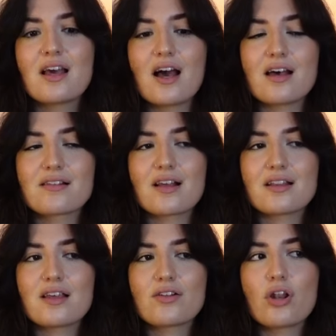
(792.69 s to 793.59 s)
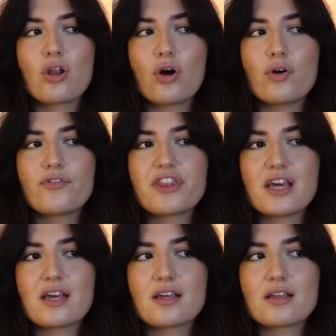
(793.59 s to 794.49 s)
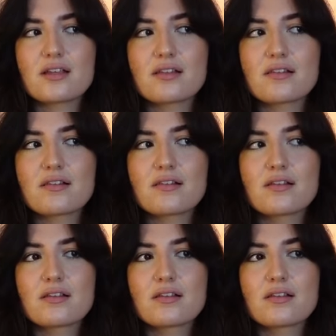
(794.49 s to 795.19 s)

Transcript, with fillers: as like there's a lot of things